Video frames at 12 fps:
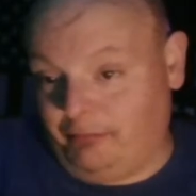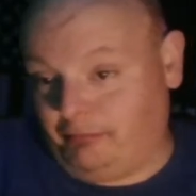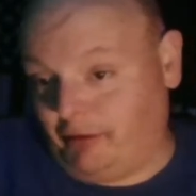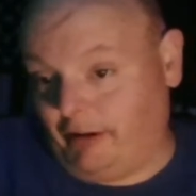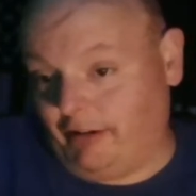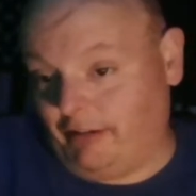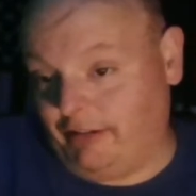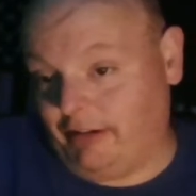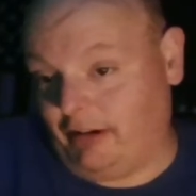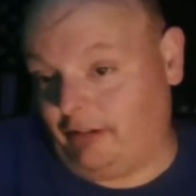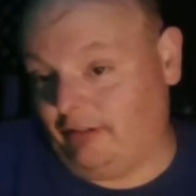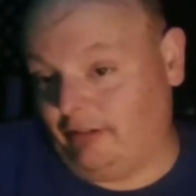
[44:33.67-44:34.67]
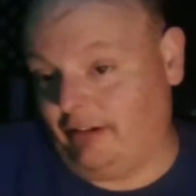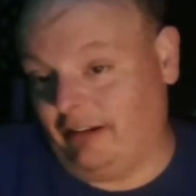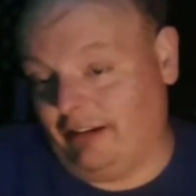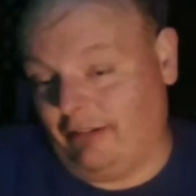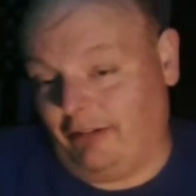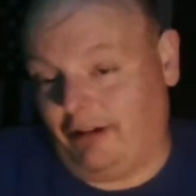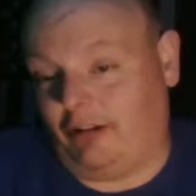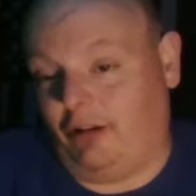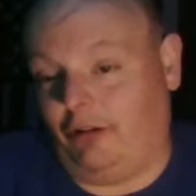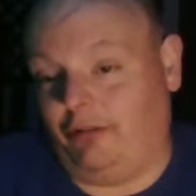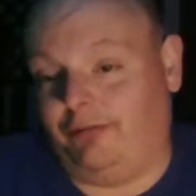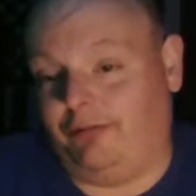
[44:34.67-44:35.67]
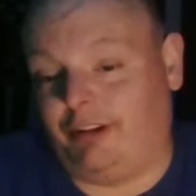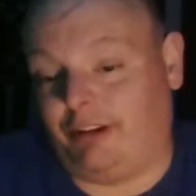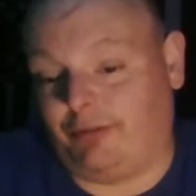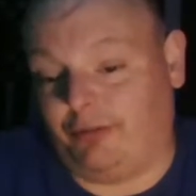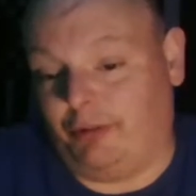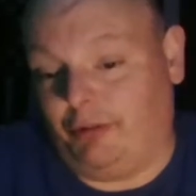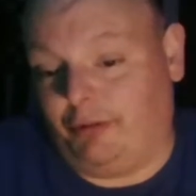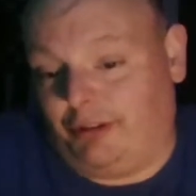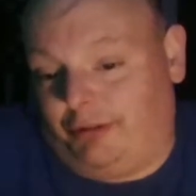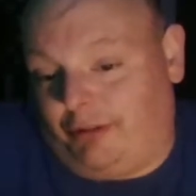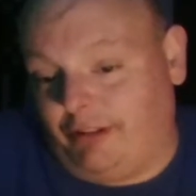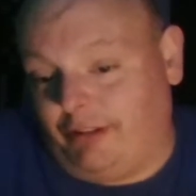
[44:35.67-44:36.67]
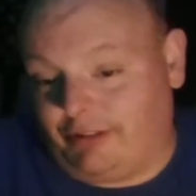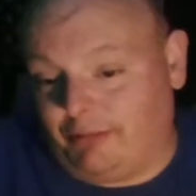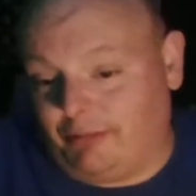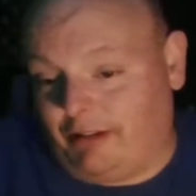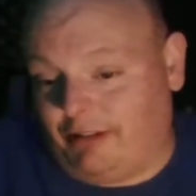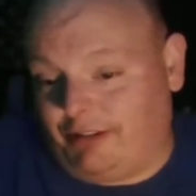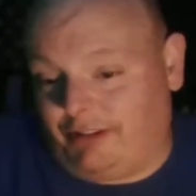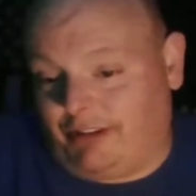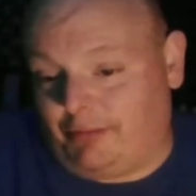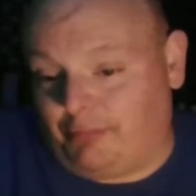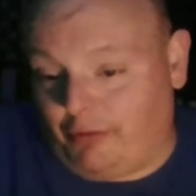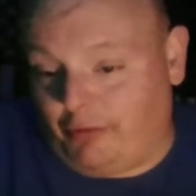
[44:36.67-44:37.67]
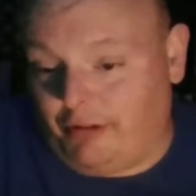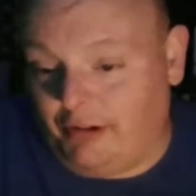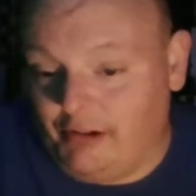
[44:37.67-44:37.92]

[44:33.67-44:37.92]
But I don't want to clone 6 fruits and do all this. Sometimes it just gets bored.